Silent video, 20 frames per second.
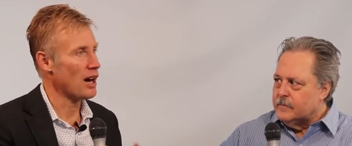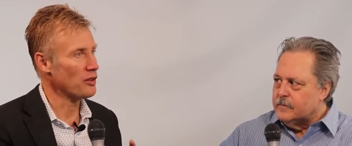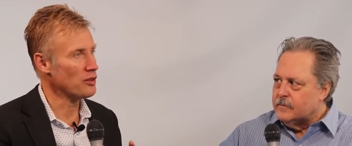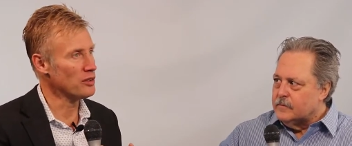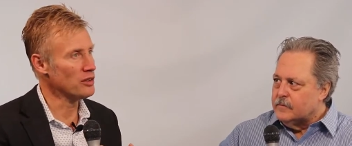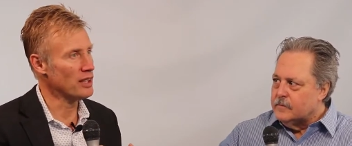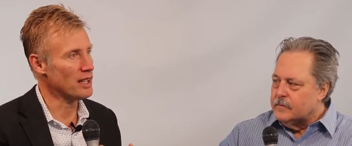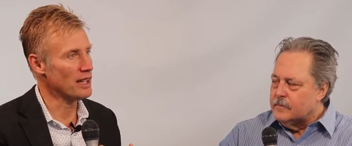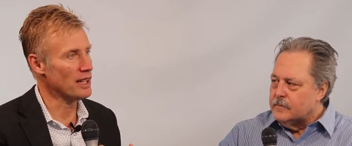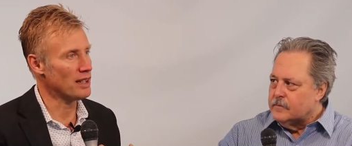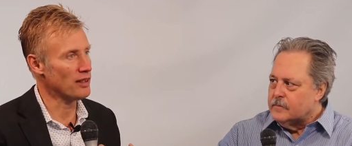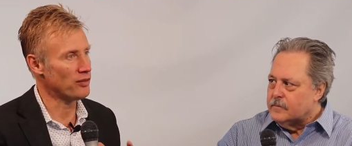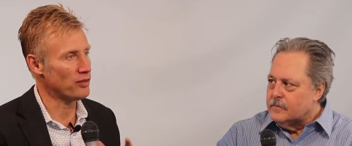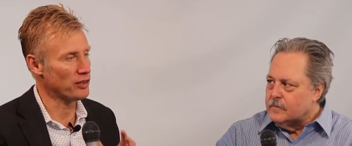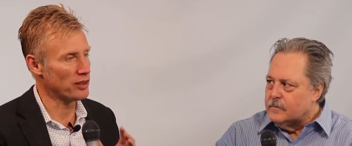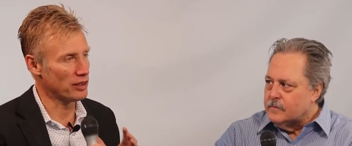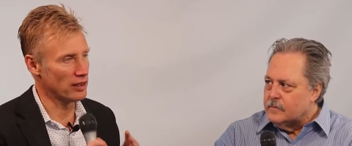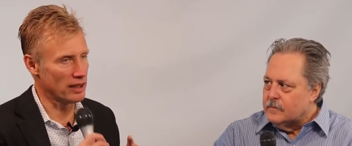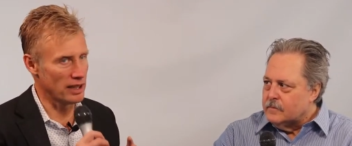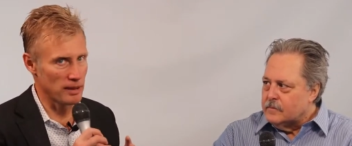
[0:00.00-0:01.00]
Speaker 1: how do they, for
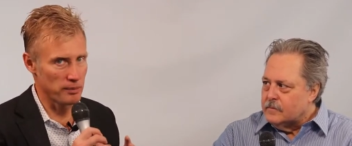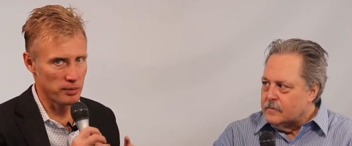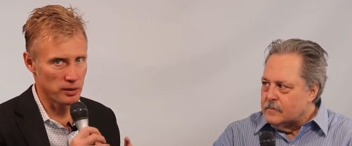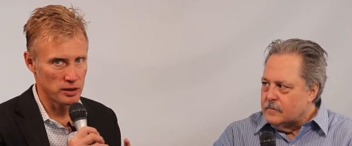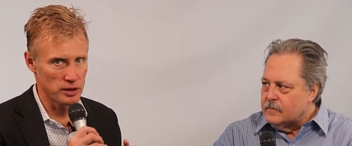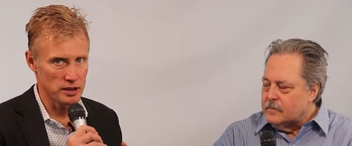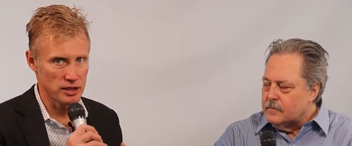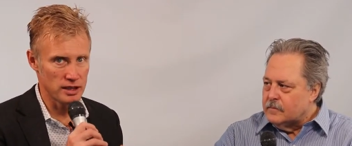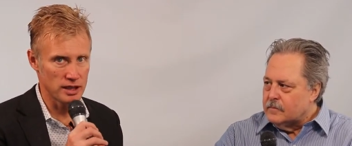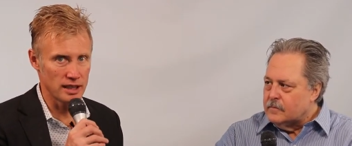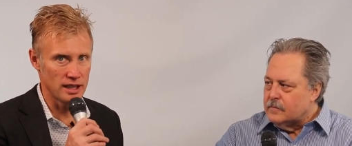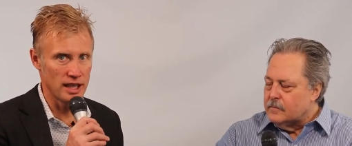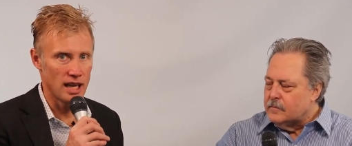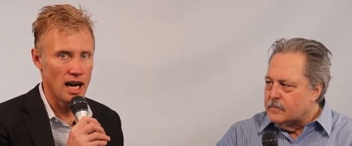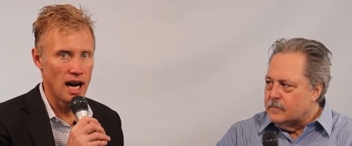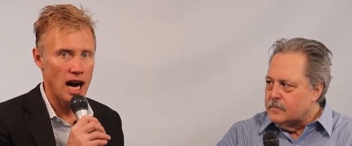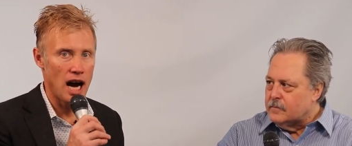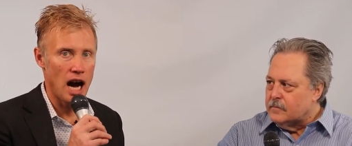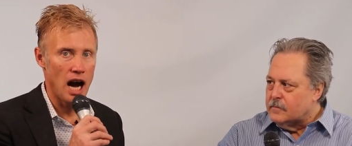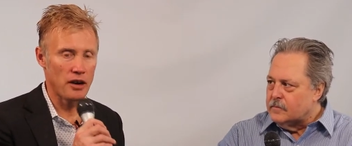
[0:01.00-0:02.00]
the layperson,
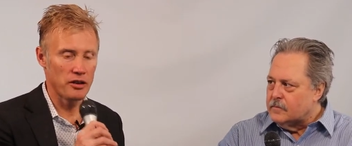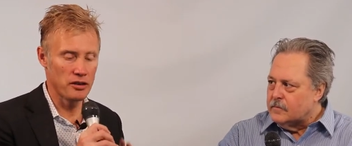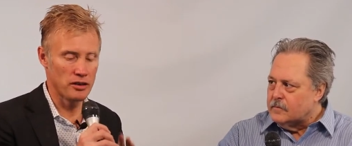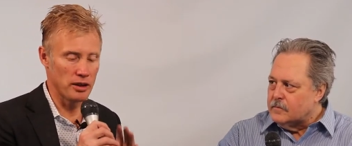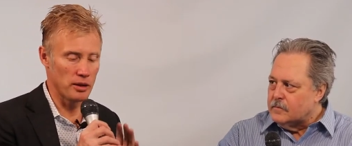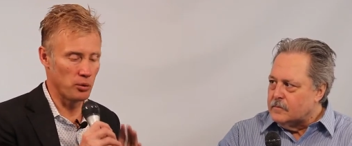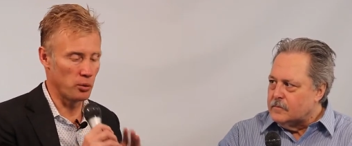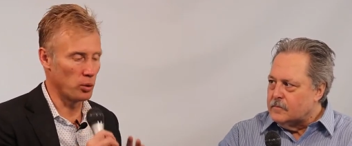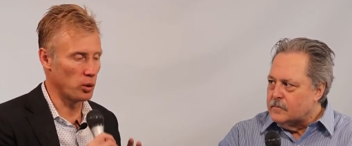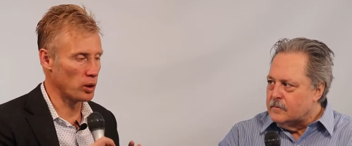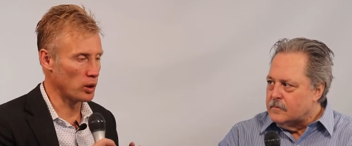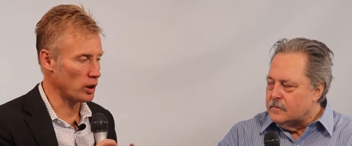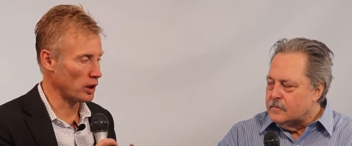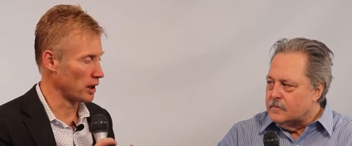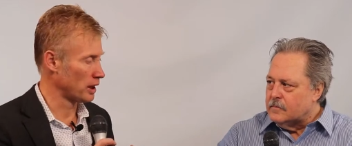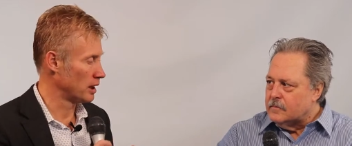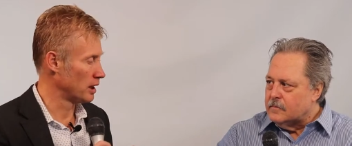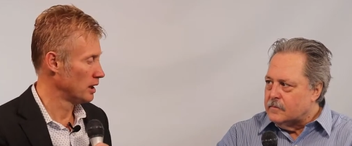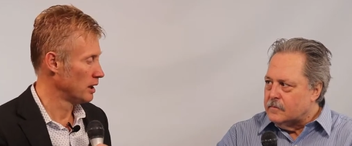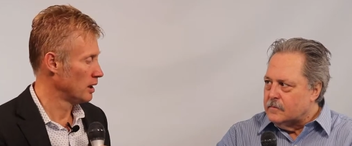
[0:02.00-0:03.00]
how do they
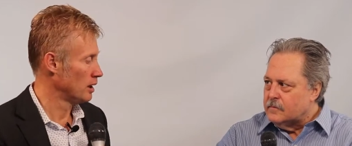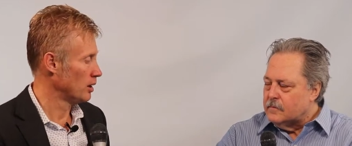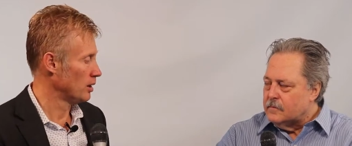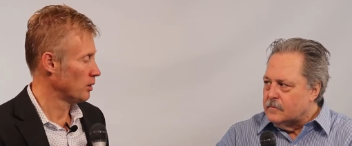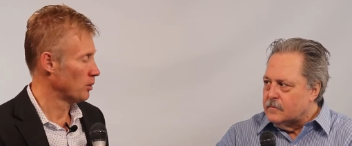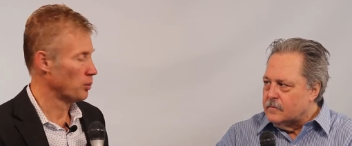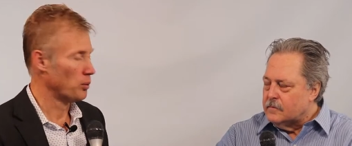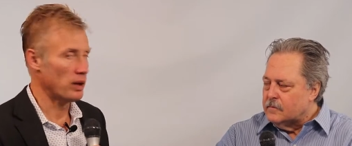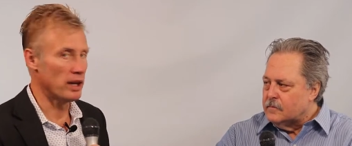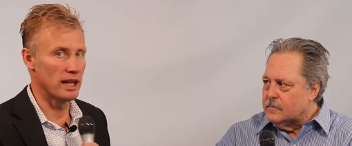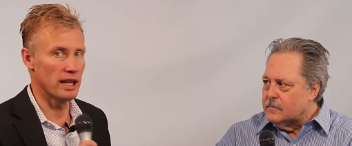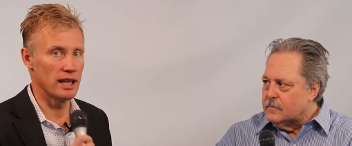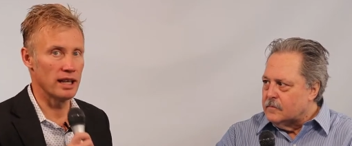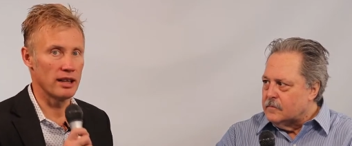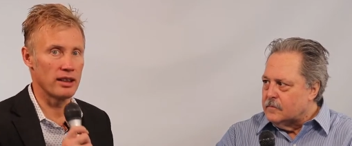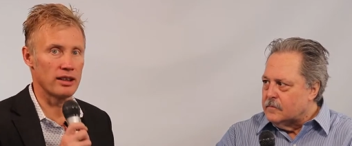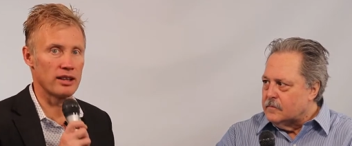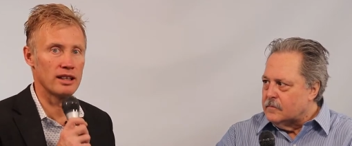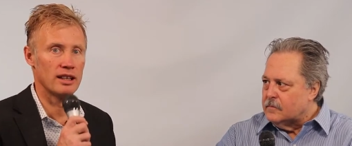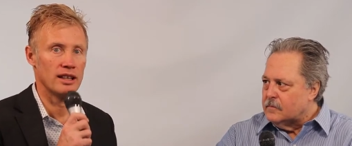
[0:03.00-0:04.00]
work
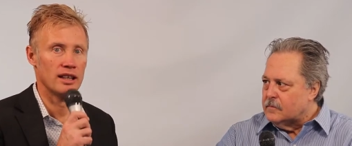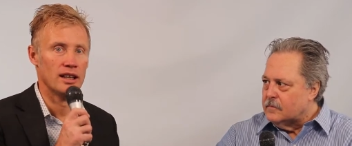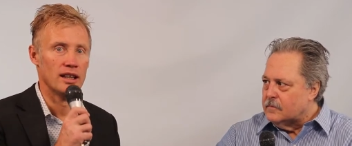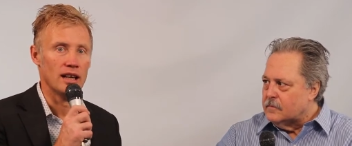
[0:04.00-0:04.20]
with